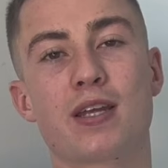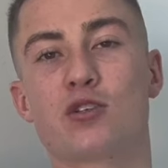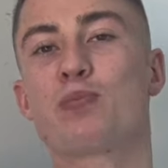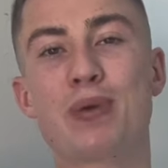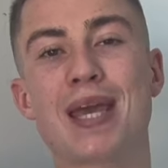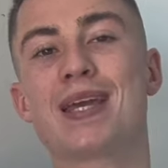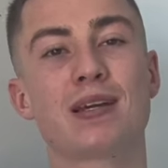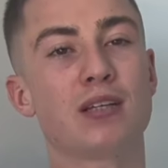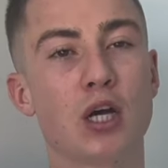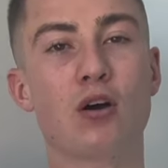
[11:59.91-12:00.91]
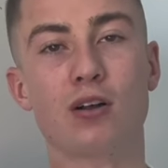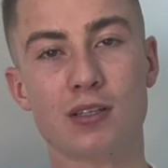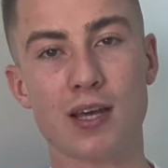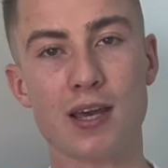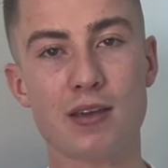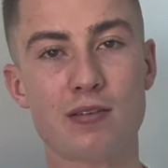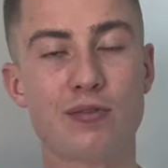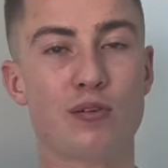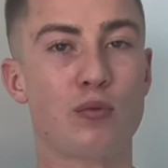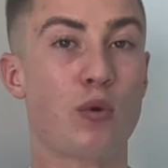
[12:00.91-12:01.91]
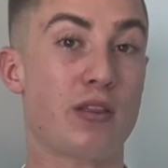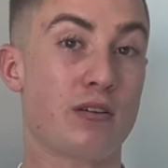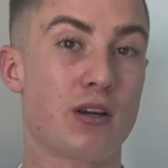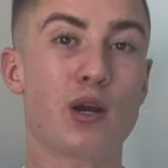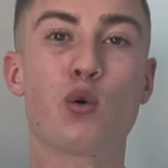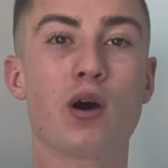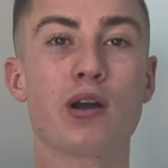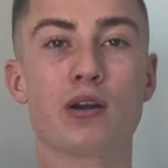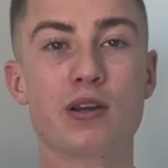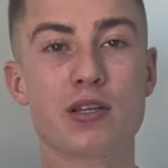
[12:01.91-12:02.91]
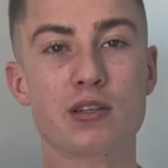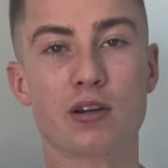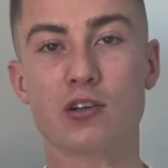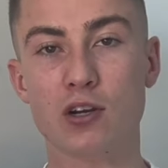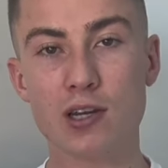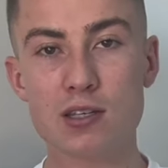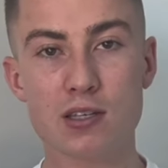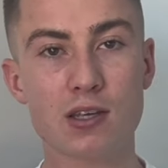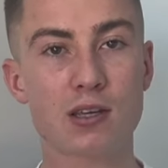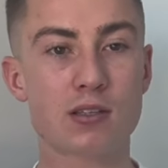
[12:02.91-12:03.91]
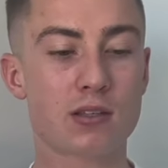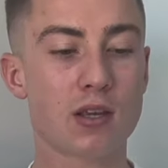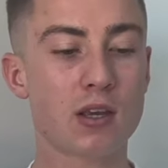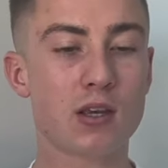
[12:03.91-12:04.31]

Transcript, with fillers: just pinged all day for whether inquiries on your listings,